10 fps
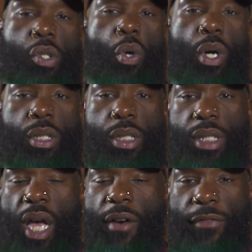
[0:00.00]
Stars in the
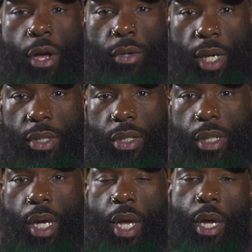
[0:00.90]
Sky
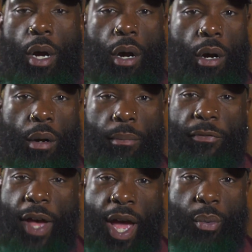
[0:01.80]
Foundation
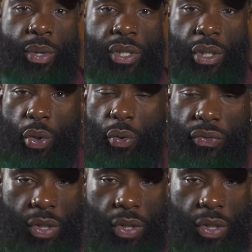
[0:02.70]
for at-risk youth.